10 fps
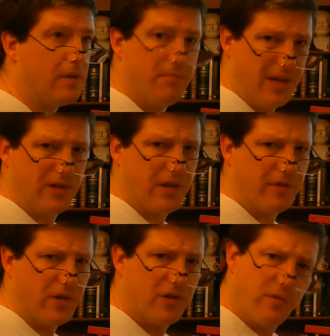basic
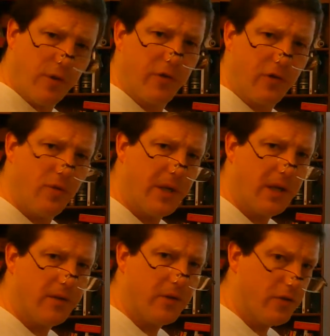definition, if we're
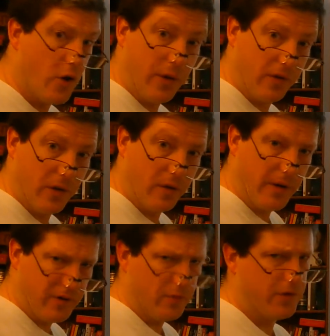assuming there's no
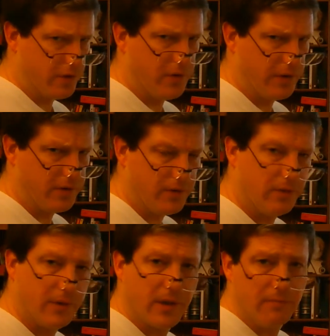acceleration, which we're going to
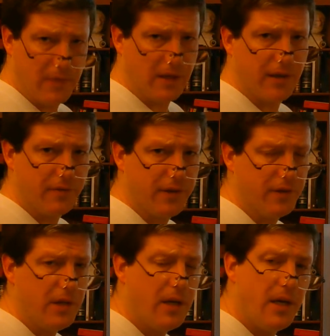make life easy,